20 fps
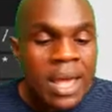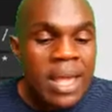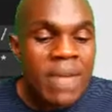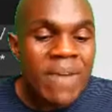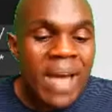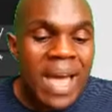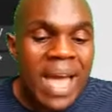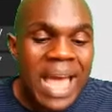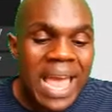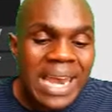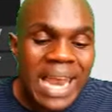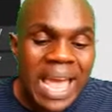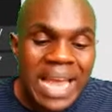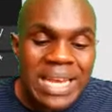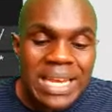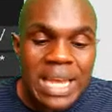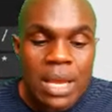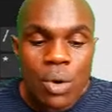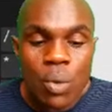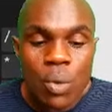If I
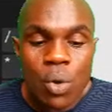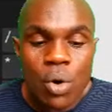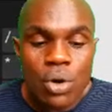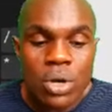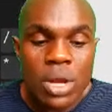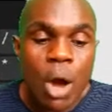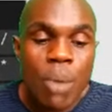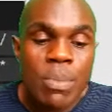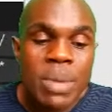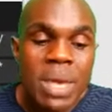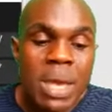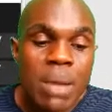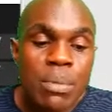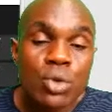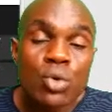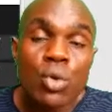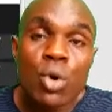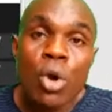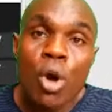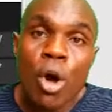highlight any word, I'll be
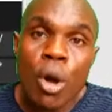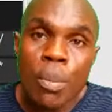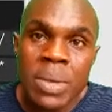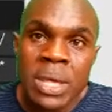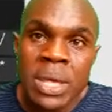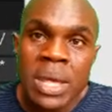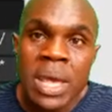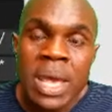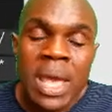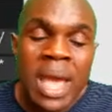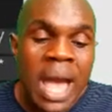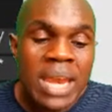able to copy.